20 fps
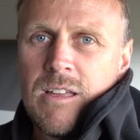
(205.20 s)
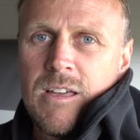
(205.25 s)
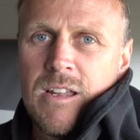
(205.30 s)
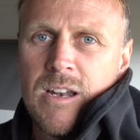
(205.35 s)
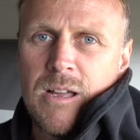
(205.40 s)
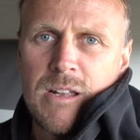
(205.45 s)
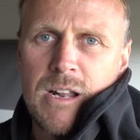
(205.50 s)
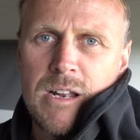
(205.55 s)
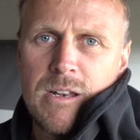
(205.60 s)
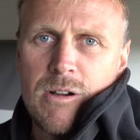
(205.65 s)

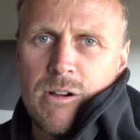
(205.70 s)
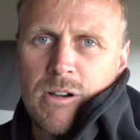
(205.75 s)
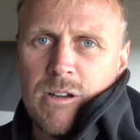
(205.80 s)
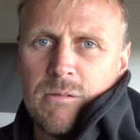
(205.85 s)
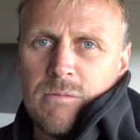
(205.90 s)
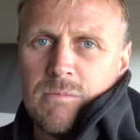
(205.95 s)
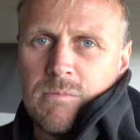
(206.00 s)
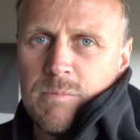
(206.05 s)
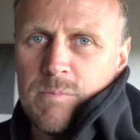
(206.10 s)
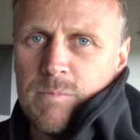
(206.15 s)
and I'm gonna knock
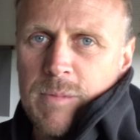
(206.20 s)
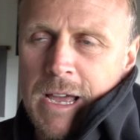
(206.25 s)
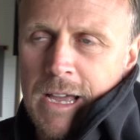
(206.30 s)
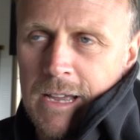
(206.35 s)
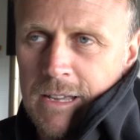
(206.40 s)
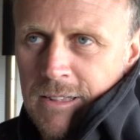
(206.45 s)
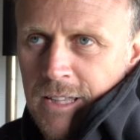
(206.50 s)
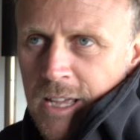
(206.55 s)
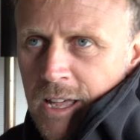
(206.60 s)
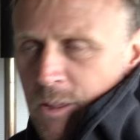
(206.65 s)
it
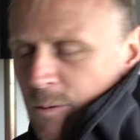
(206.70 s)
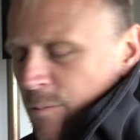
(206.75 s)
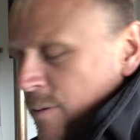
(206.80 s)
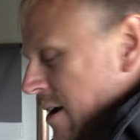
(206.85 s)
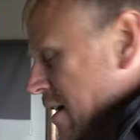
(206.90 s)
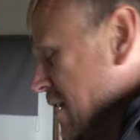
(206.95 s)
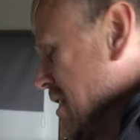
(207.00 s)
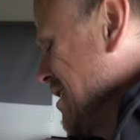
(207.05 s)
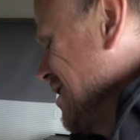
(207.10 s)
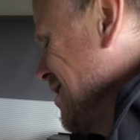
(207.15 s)
back the other
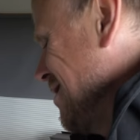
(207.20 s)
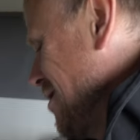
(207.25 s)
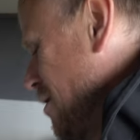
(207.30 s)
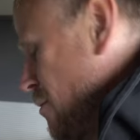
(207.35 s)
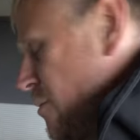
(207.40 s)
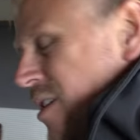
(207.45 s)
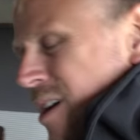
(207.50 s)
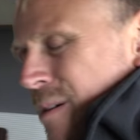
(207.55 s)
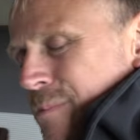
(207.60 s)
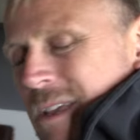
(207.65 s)
way. You
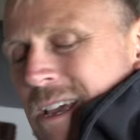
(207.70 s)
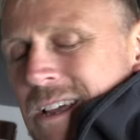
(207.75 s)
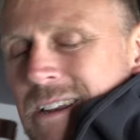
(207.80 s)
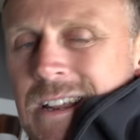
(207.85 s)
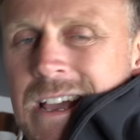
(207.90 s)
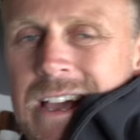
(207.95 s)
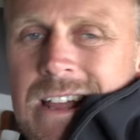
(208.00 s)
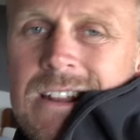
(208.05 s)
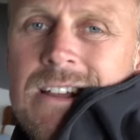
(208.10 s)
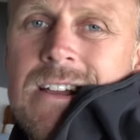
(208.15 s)
know what I'm
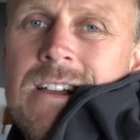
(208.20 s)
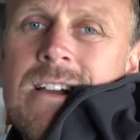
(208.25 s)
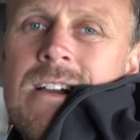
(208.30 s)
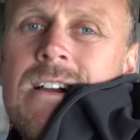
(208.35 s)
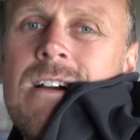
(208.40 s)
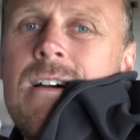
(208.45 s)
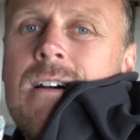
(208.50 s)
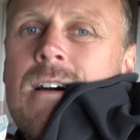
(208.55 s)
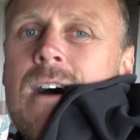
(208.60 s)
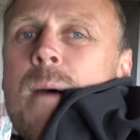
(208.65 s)
getting at.
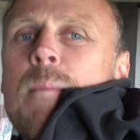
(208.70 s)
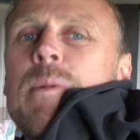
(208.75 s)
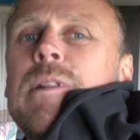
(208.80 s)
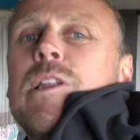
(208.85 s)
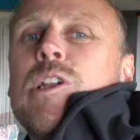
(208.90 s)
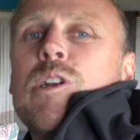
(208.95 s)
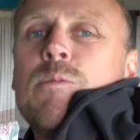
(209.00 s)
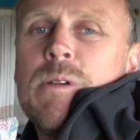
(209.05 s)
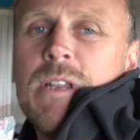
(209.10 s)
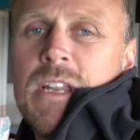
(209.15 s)
I'm a
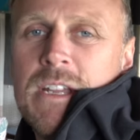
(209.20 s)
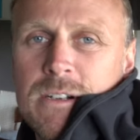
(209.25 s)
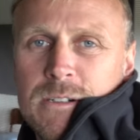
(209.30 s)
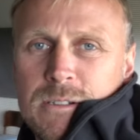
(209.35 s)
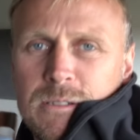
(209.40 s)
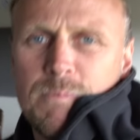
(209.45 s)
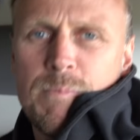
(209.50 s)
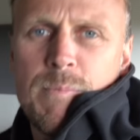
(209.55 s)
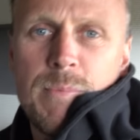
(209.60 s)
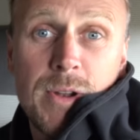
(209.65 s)
little bit
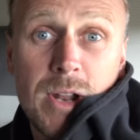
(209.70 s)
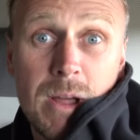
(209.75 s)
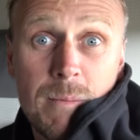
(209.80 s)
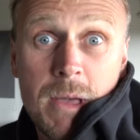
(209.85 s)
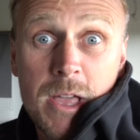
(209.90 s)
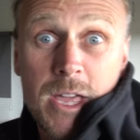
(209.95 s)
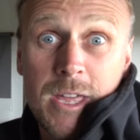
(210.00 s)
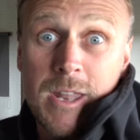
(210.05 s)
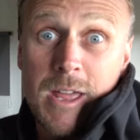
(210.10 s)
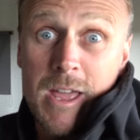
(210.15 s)
ill, but I'm
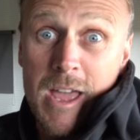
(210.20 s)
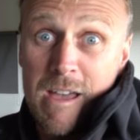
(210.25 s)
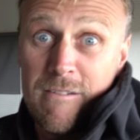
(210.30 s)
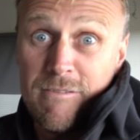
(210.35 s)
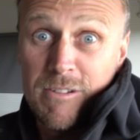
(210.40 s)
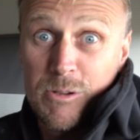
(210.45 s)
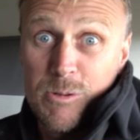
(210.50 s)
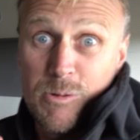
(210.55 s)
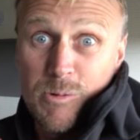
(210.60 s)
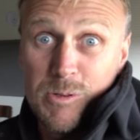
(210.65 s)
going to have
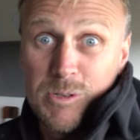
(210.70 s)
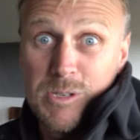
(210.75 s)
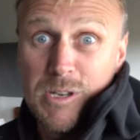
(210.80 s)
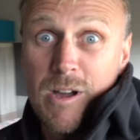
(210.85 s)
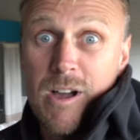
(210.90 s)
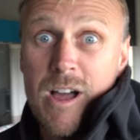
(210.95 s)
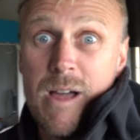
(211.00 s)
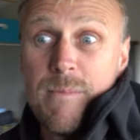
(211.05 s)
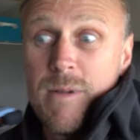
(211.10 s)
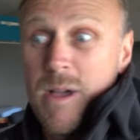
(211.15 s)
a good
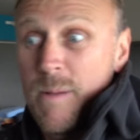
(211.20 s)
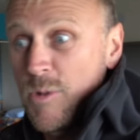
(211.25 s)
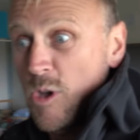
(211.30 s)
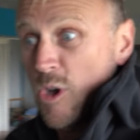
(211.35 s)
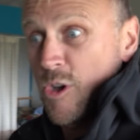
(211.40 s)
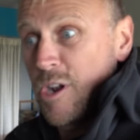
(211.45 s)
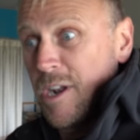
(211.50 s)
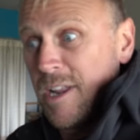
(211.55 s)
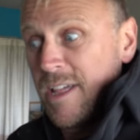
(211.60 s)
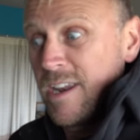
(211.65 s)
time. I'm
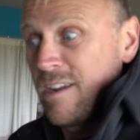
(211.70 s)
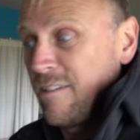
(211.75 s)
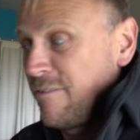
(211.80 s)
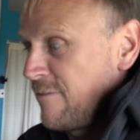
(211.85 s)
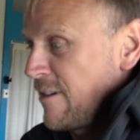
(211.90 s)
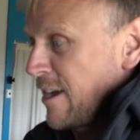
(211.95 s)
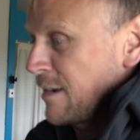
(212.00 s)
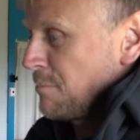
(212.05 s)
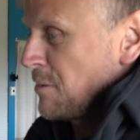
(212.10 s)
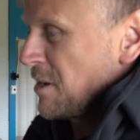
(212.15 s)
not going to let it
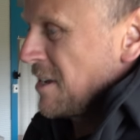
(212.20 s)
affect